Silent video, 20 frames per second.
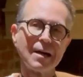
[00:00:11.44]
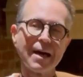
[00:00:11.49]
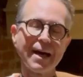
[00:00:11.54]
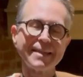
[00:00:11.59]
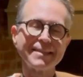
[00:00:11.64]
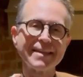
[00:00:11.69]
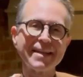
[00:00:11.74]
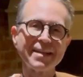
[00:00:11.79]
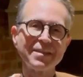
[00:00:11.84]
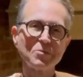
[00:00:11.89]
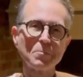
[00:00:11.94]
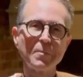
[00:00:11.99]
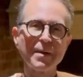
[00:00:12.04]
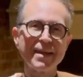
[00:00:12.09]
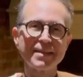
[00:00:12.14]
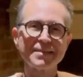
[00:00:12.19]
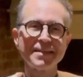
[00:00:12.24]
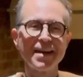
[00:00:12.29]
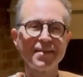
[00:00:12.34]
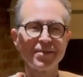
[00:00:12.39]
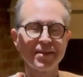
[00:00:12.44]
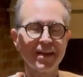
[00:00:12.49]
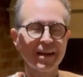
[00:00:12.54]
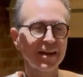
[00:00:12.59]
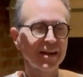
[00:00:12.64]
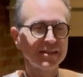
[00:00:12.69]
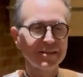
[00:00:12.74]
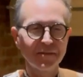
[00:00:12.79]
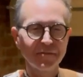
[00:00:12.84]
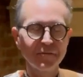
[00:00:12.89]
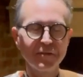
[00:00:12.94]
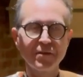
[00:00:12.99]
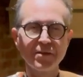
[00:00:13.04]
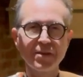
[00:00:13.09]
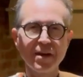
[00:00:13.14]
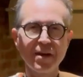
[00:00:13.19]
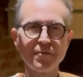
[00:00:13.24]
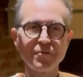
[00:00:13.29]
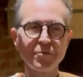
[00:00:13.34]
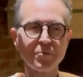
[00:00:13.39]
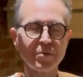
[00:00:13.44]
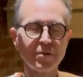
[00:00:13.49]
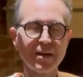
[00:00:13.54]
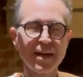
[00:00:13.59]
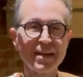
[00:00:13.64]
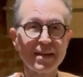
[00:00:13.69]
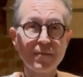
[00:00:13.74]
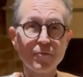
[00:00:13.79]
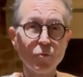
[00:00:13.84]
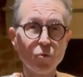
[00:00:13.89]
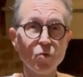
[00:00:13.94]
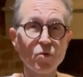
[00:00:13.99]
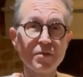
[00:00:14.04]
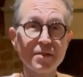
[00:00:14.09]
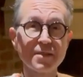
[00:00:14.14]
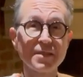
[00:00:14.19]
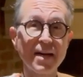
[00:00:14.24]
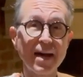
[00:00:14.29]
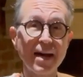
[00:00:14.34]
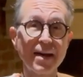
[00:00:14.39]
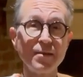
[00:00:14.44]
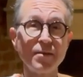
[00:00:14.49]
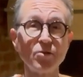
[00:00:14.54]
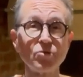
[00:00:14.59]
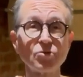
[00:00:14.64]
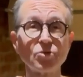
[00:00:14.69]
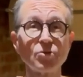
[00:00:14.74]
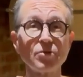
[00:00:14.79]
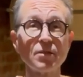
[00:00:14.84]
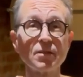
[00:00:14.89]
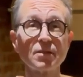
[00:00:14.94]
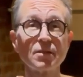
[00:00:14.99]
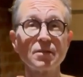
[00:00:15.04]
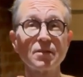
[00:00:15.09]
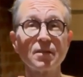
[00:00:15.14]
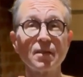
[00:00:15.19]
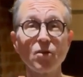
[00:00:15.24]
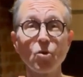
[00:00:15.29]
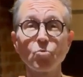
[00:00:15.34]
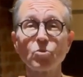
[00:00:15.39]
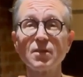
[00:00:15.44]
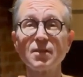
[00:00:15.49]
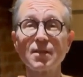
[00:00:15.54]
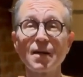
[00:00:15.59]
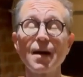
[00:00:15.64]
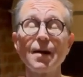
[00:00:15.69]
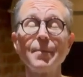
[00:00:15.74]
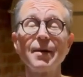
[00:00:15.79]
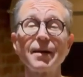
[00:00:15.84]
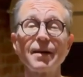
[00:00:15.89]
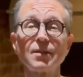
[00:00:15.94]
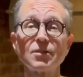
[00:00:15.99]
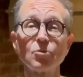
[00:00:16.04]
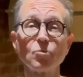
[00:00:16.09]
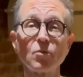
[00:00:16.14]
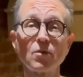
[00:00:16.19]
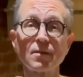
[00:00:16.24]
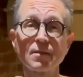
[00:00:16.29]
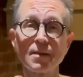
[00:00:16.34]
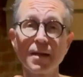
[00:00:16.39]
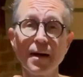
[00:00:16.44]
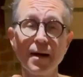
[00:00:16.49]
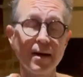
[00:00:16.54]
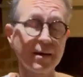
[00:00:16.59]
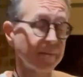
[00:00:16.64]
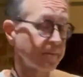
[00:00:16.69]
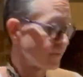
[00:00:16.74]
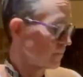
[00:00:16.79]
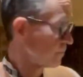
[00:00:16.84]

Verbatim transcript: I dialed it back down again. I didn't feel comfortable. I never wore the tie though, so this is the only time I get to wear a tie.